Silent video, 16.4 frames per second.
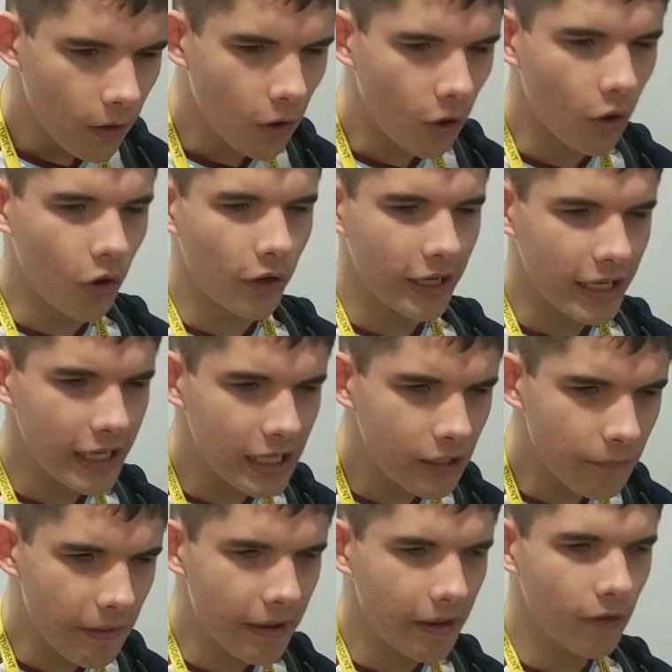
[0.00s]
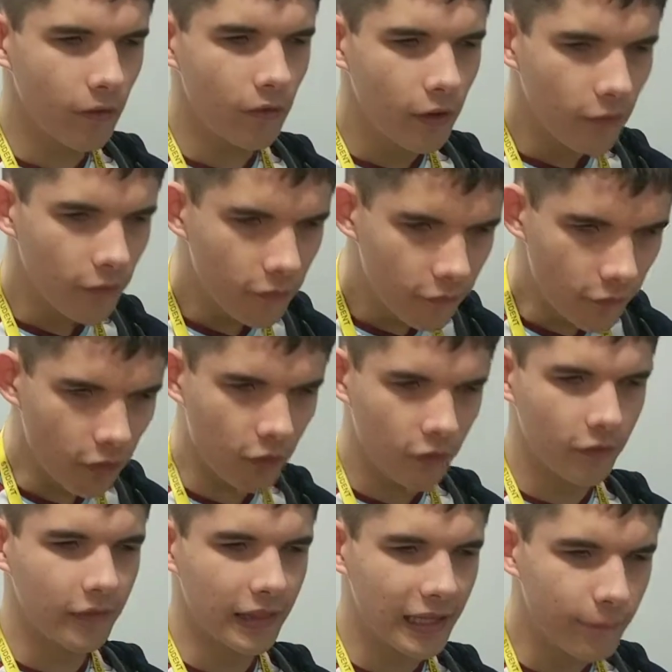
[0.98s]
or email
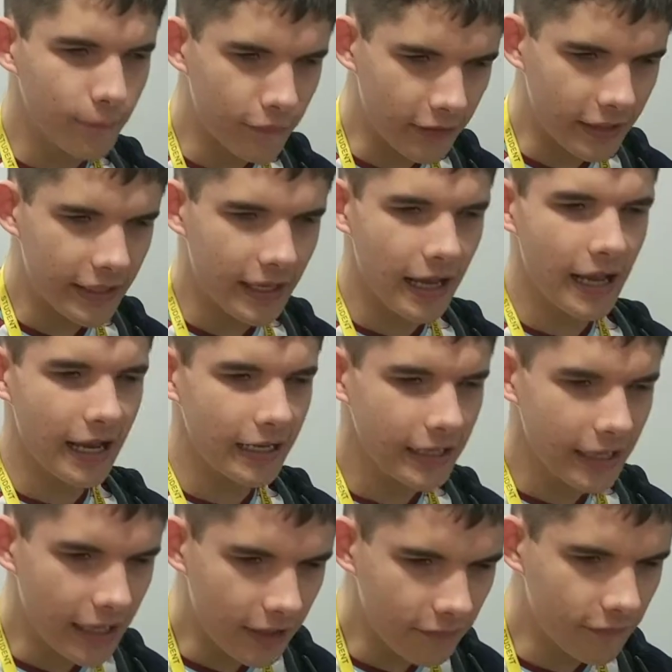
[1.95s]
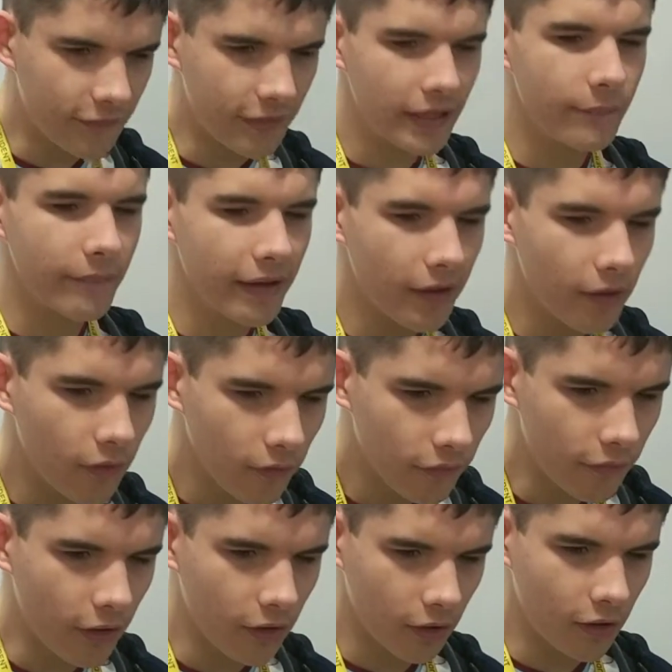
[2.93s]

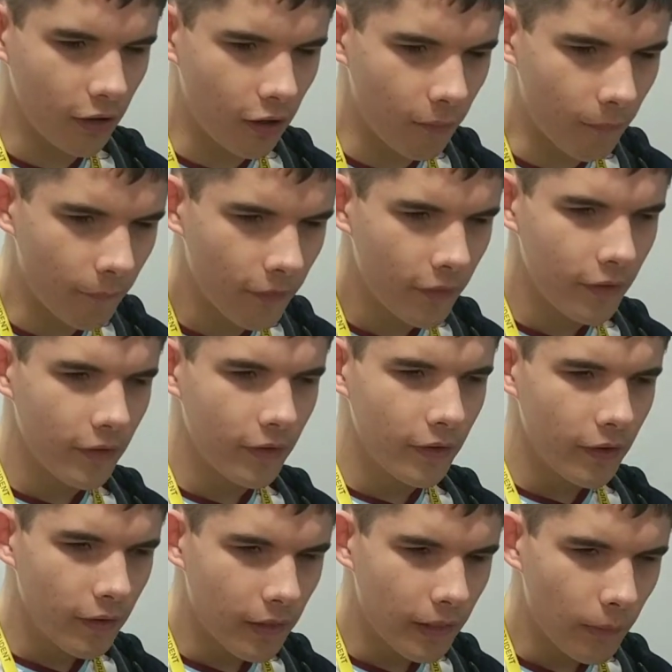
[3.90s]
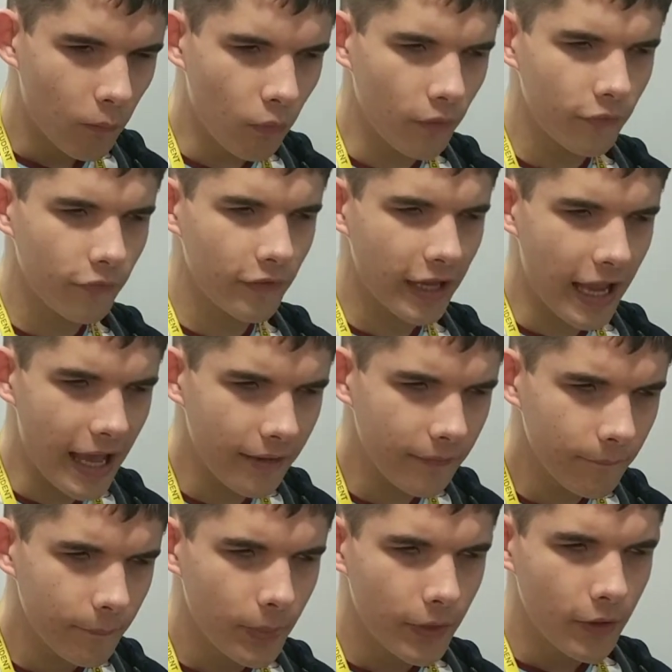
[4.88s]
jordanlivesey9@gmail.com. Once again,
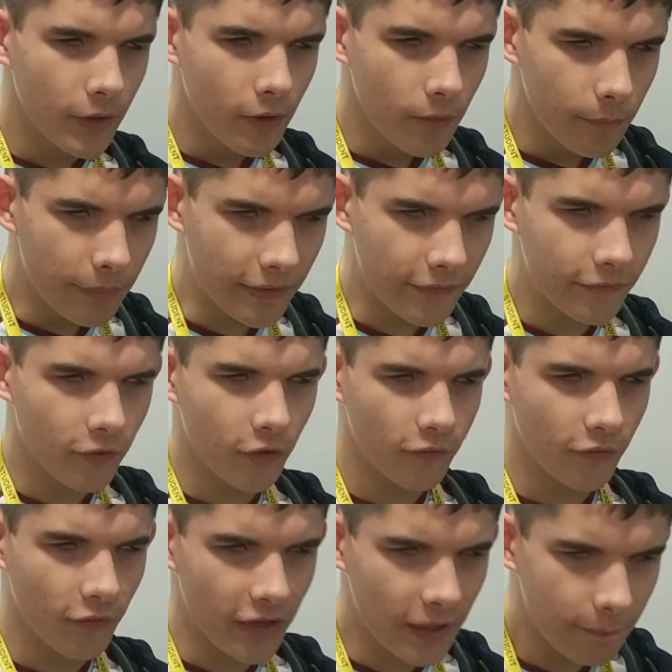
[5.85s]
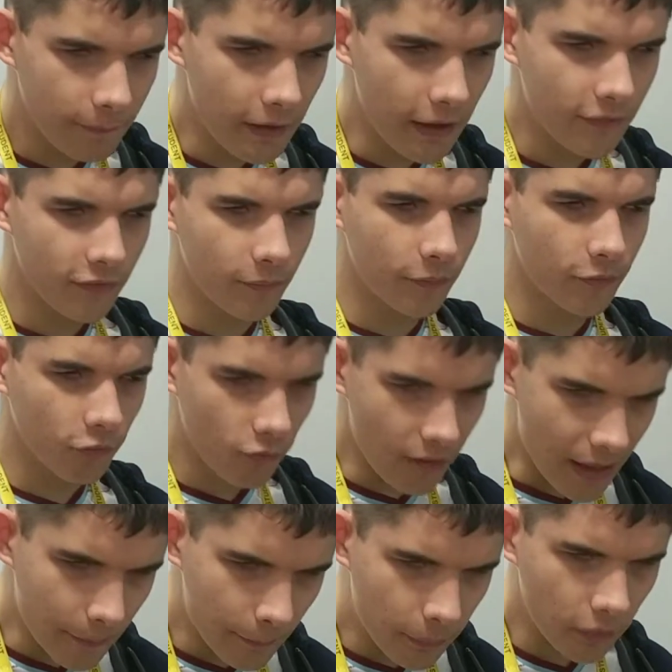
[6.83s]
be sure to hit that
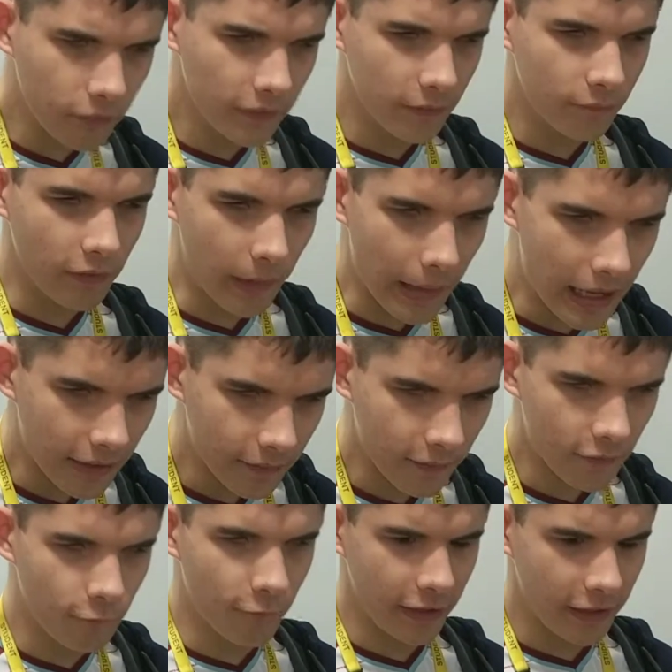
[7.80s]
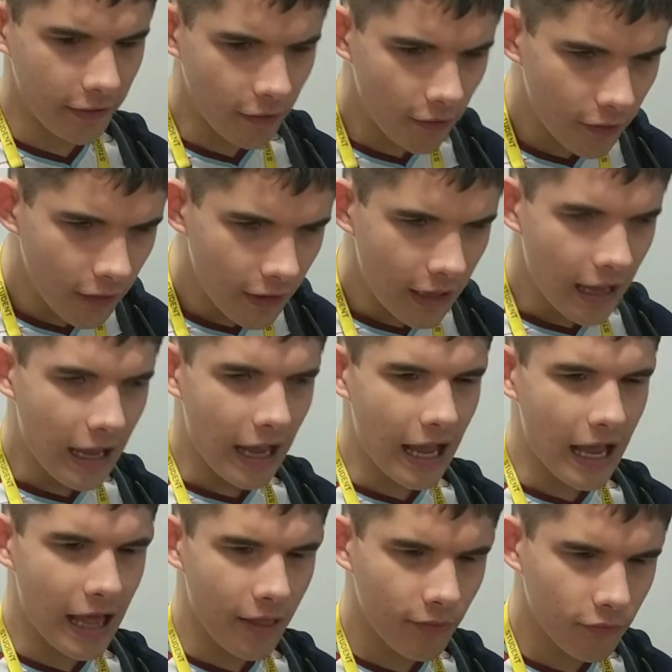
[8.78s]
subscribe button if you like this video
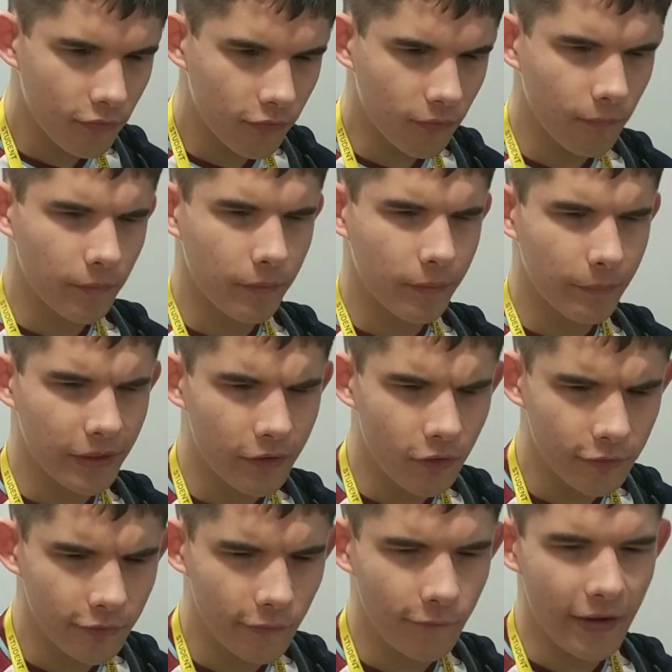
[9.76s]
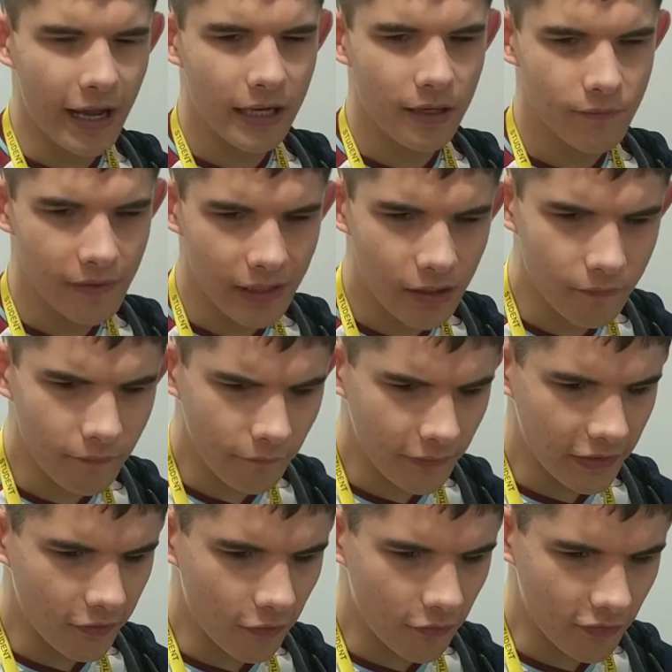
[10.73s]
and be notified of any other
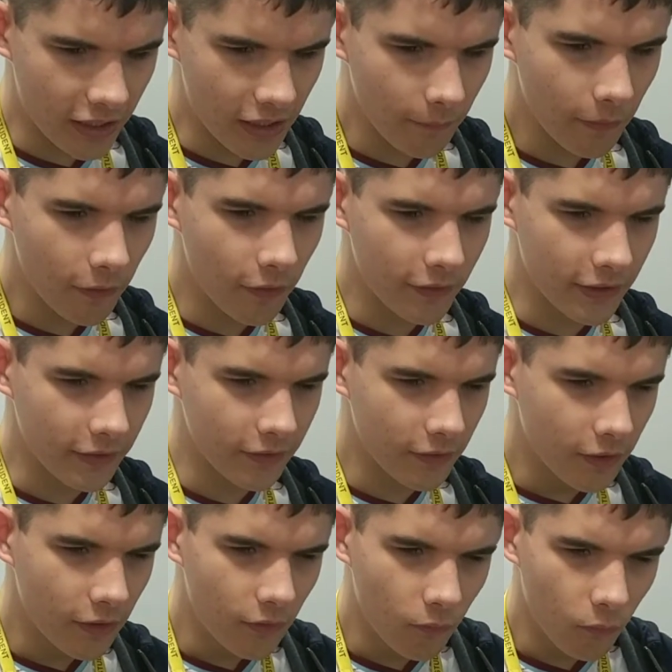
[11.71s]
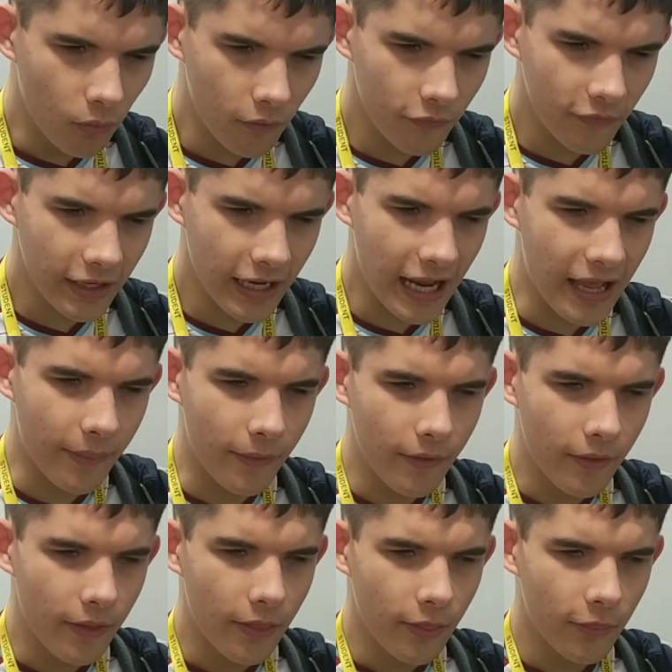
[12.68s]
videos I uploaded. Once again,
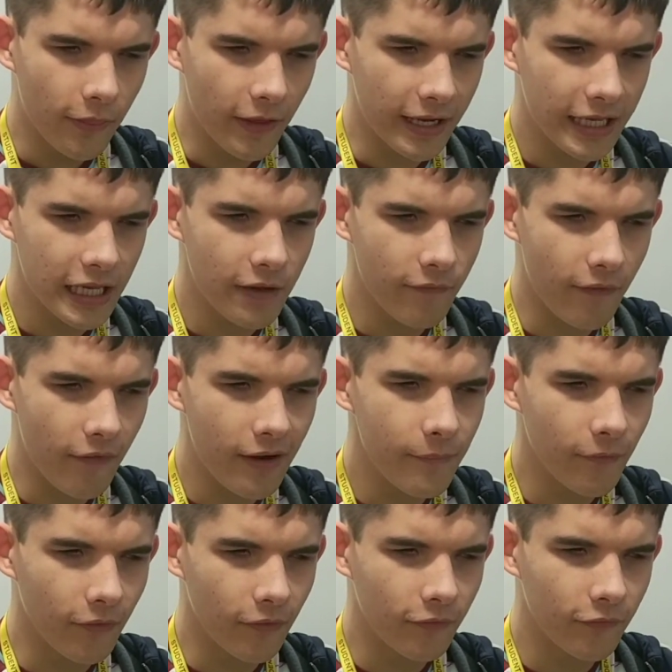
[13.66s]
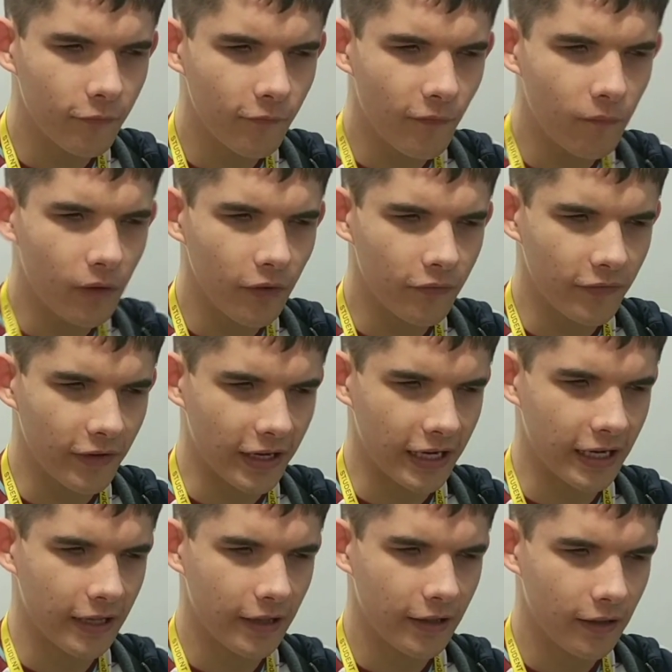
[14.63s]
thank you very much for watching.